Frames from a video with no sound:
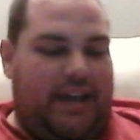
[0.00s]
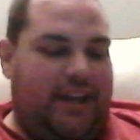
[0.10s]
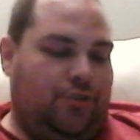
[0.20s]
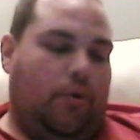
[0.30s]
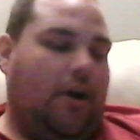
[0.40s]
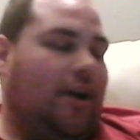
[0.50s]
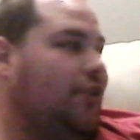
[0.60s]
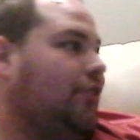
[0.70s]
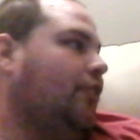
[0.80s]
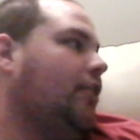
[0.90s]

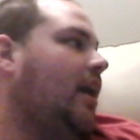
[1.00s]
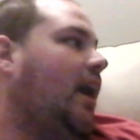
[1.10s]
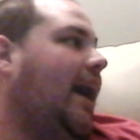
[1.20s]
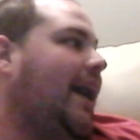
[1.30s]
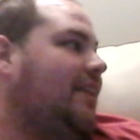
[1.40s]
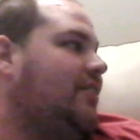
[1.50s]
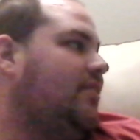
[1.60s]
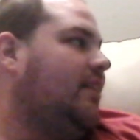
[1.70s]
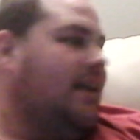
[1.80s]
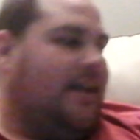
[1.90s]
Planeswalkers are
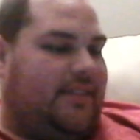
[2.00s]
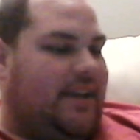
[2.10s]
gods.